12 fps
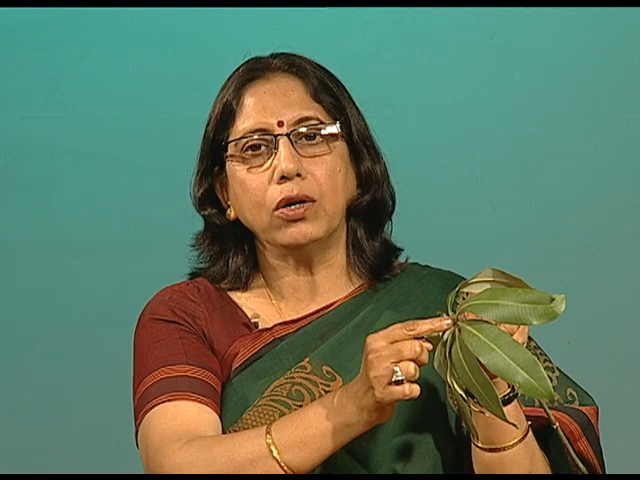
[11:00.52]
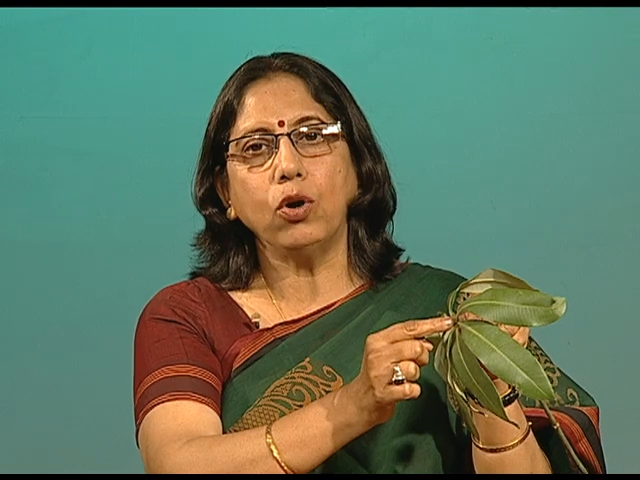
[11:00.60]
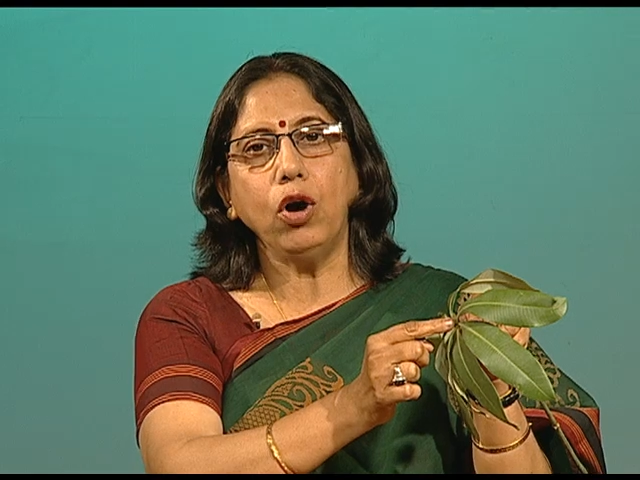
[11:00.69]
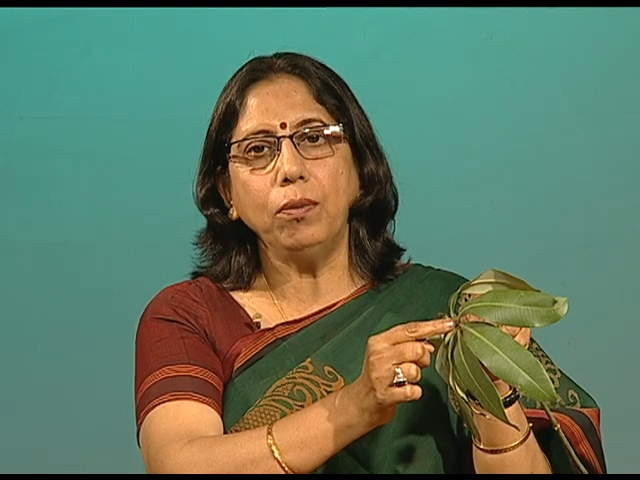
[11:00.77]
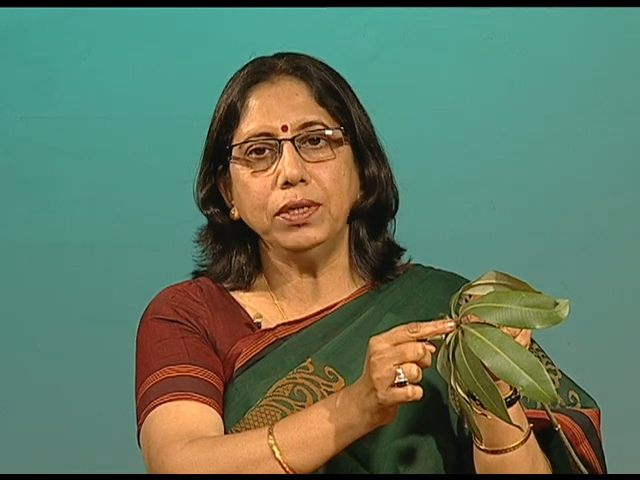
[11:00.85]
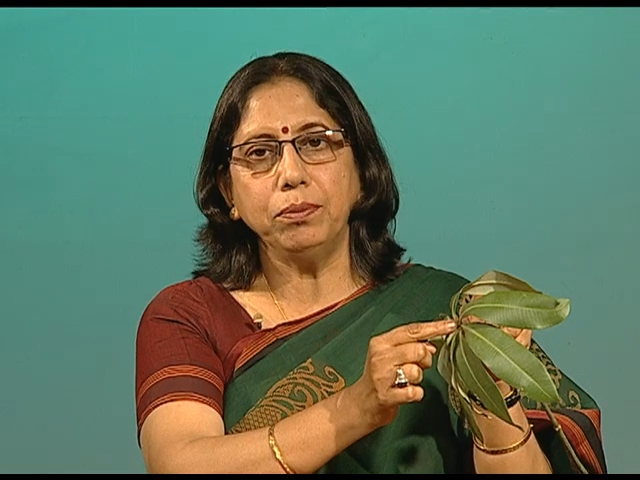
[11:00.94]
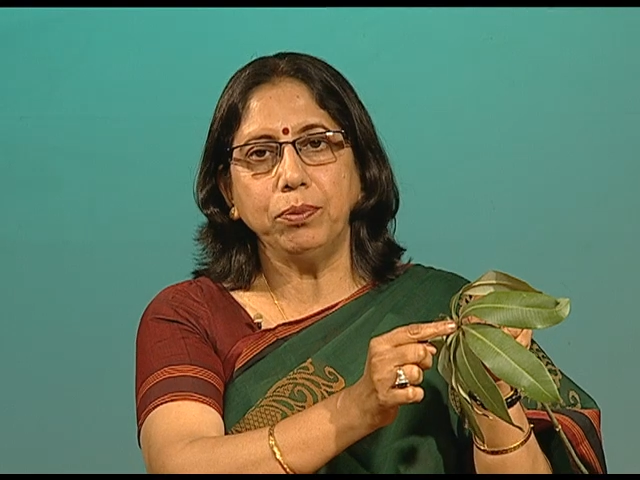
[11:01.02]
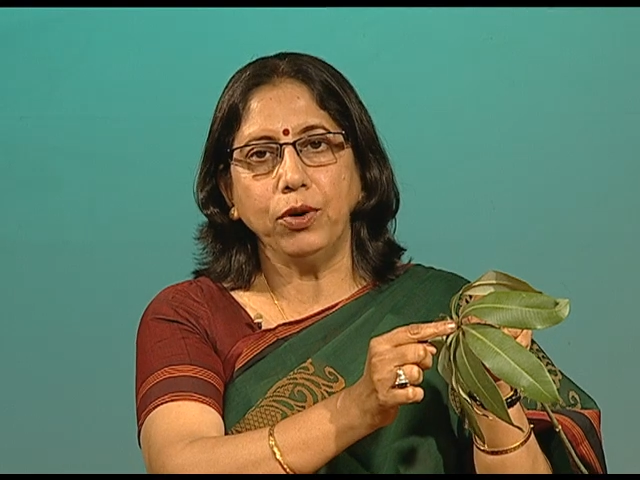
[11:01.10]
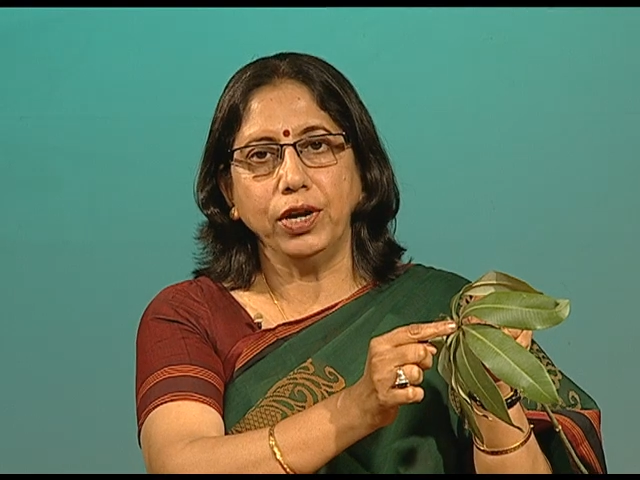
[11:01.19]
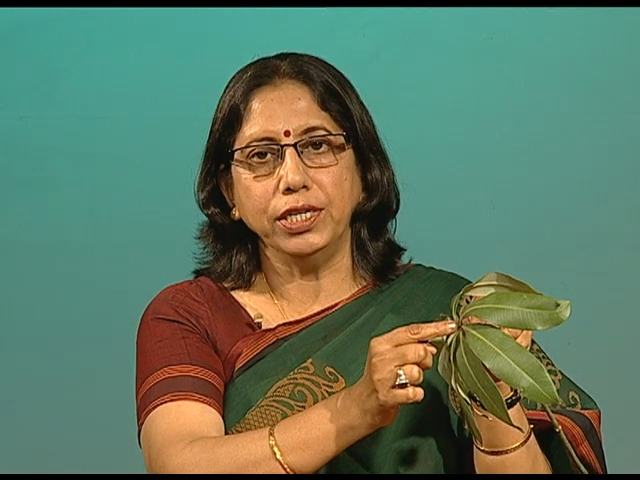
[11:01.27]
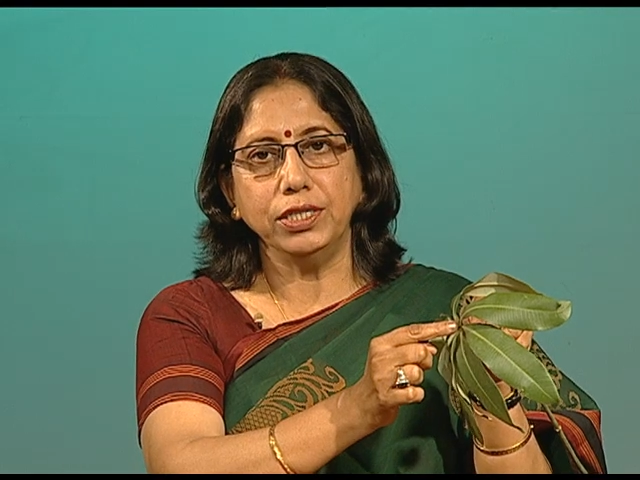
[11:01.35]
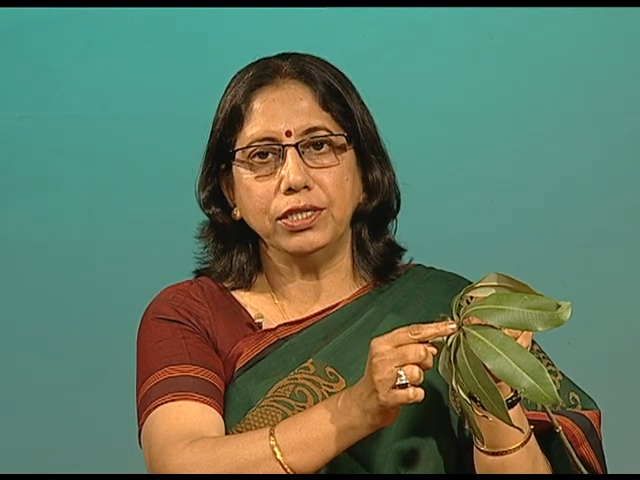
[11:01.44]
common
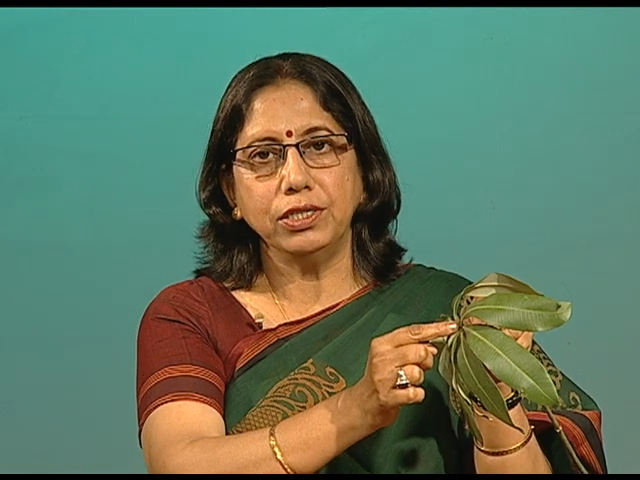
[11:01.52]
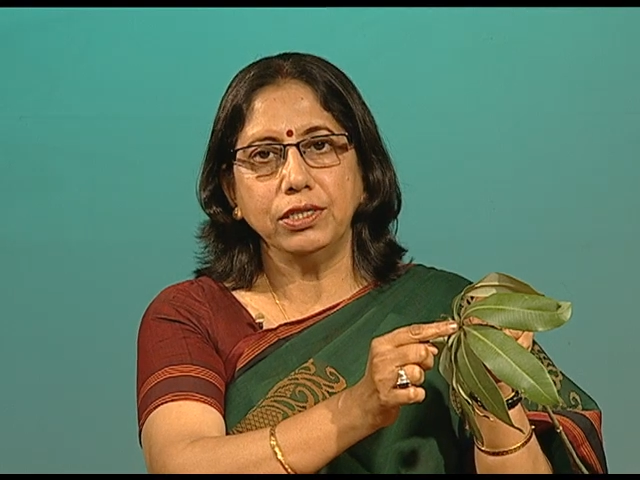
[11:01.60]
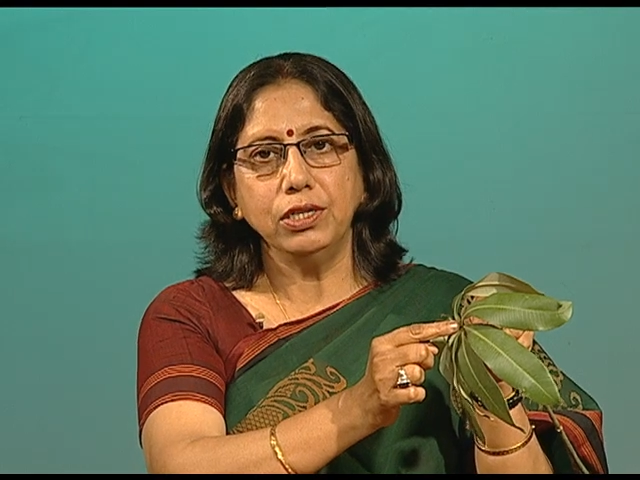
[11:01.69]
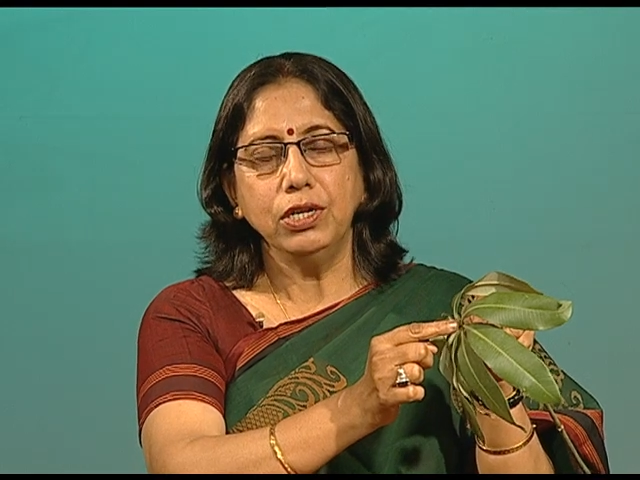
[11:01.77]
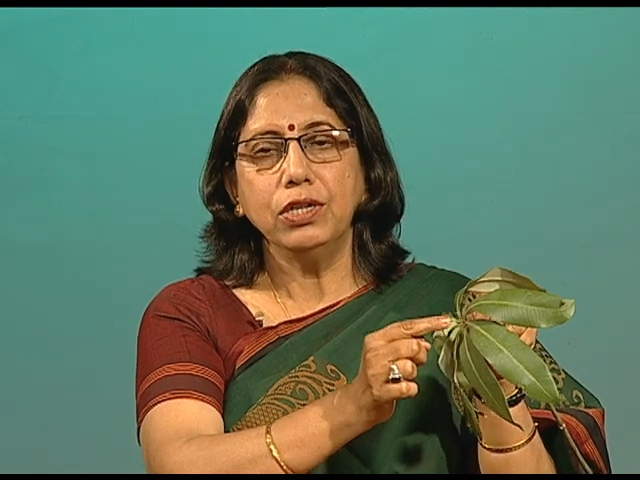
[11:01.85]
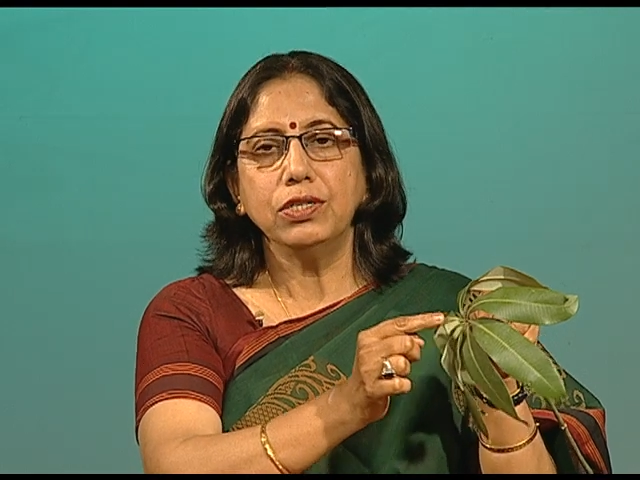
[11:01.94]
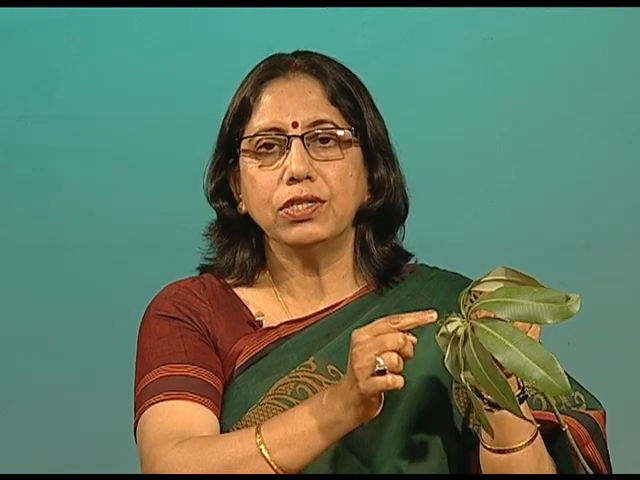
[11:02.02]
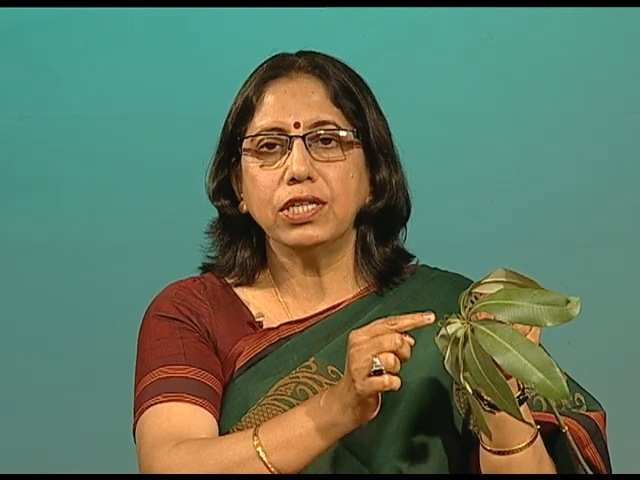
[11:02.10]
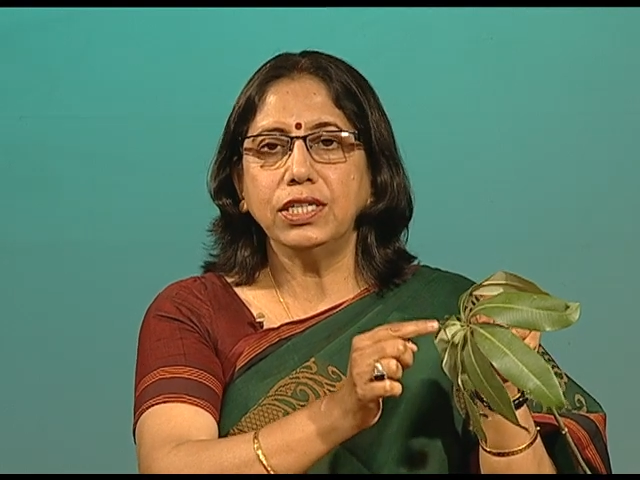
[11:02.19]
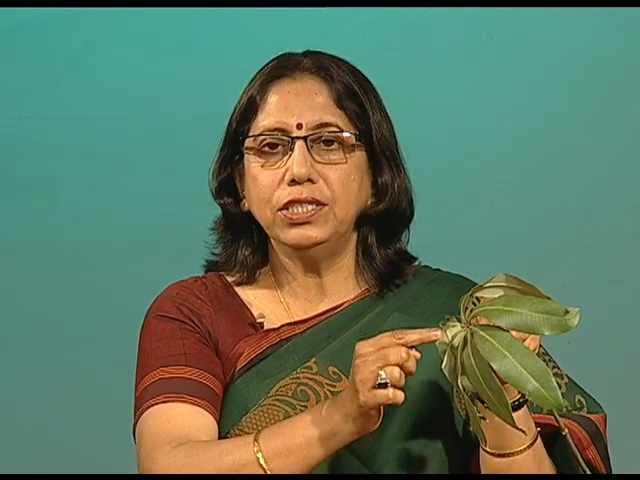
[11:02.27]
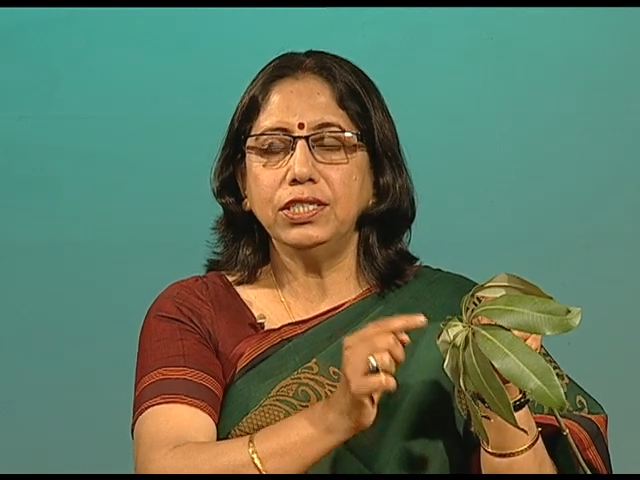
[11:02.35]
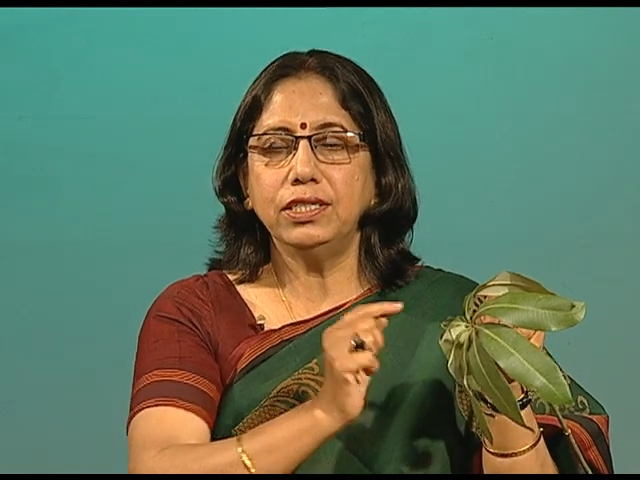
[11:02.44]
point.
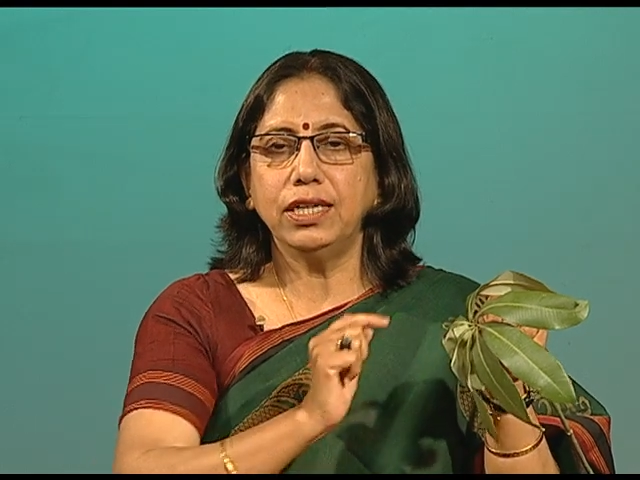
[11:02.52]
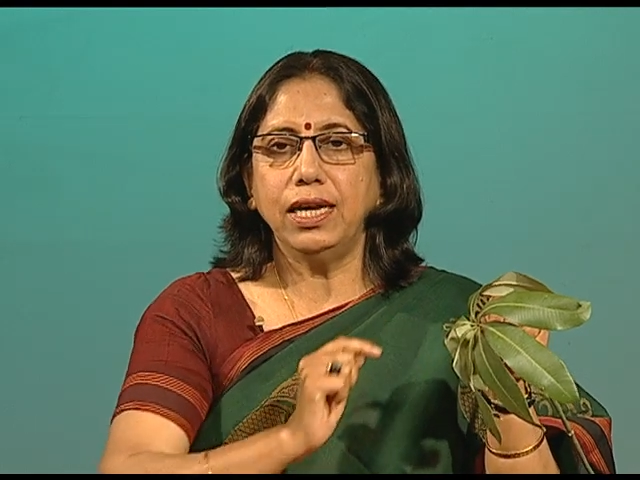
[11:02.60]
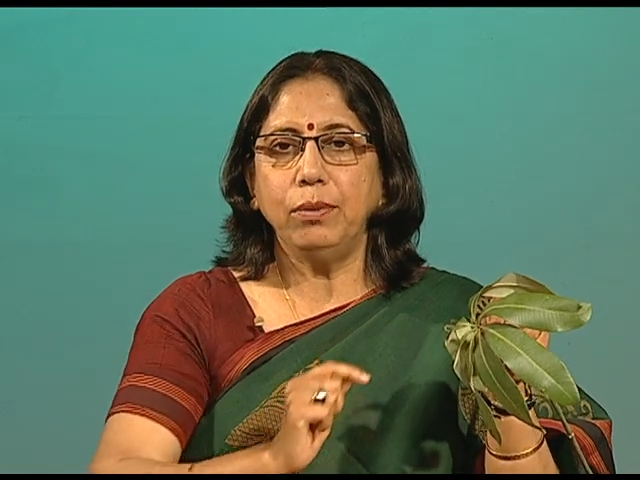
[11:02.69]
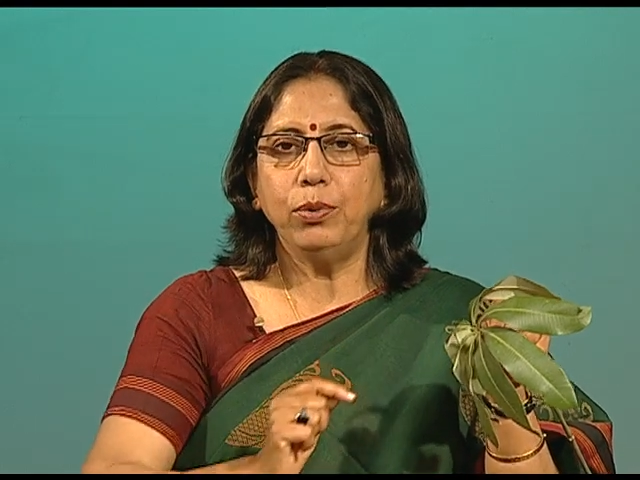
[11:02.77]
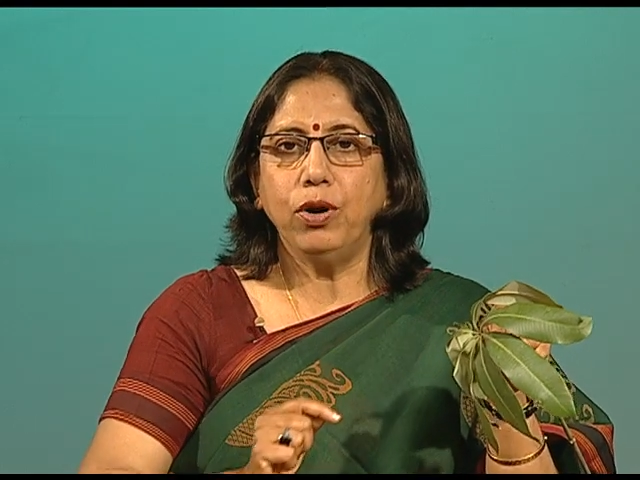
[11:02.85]
Such a type